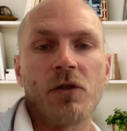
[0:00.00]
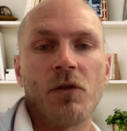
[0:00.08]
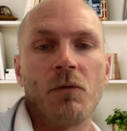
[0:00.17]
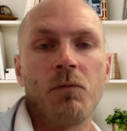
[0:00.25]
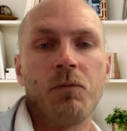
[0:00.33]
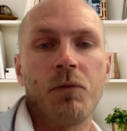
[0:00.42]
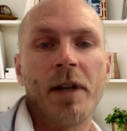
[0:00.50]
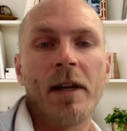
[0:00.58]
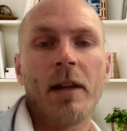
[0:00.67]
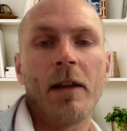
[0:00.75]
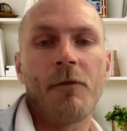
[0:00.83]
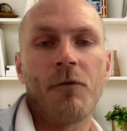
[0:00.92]
to
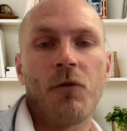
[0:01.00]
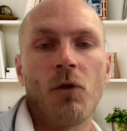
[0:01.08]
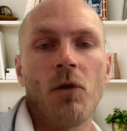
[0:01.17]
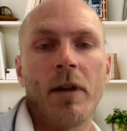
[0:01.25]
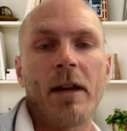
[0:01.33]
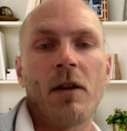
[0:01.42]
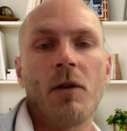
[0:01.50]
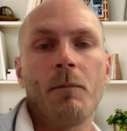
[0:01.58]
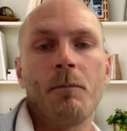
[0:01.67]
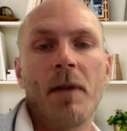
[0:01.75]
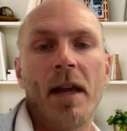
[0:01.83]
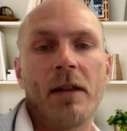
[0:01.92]
really fully
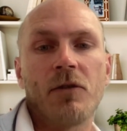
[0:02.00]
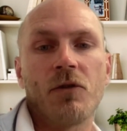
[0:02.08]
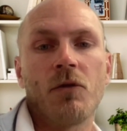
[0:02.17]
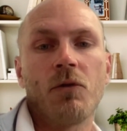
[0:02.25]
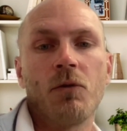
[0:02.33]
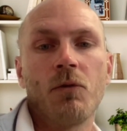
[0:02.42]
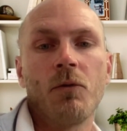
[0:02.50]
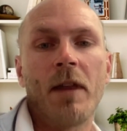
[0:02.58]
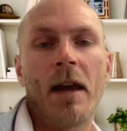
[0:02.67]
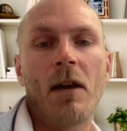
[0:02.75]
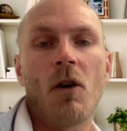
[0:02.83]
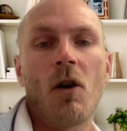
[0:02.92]
commit to who
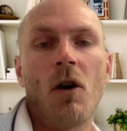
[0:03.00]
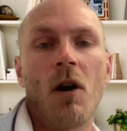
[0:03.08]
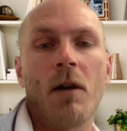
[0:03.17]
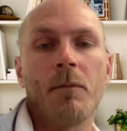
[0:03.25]
they are?